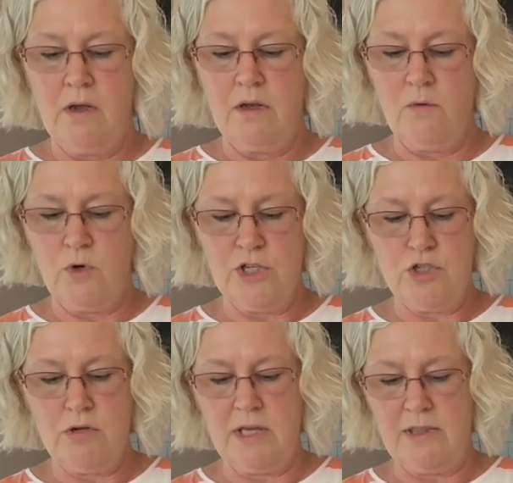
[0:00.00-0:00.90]
Now,
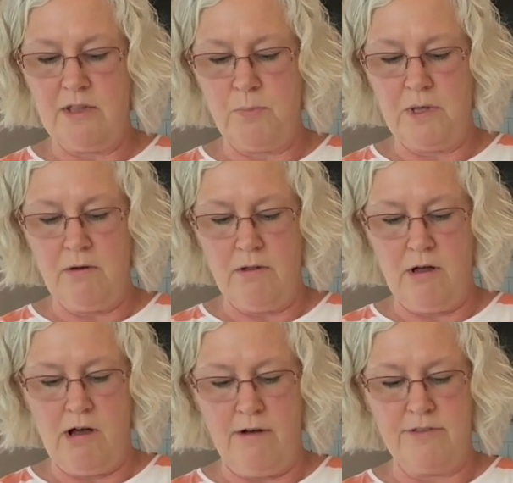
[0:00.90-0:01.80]
once you get the peel
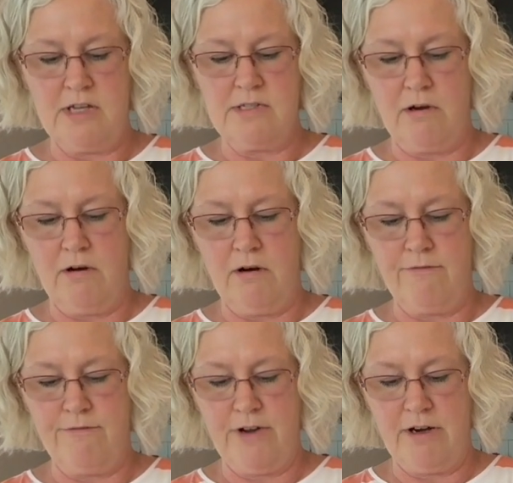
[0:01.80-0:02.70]
off, these
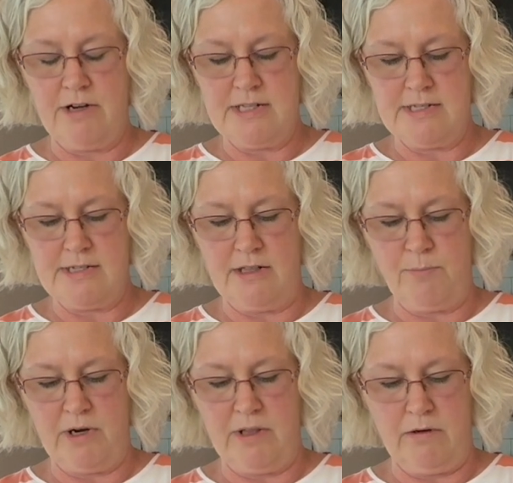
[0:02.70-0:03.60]
are very
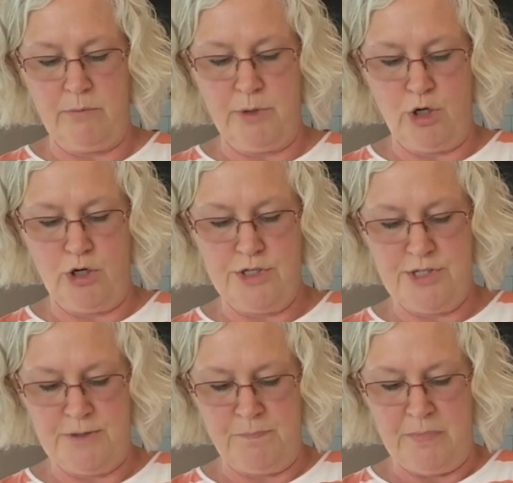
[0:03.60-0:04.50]
slippery little boogers,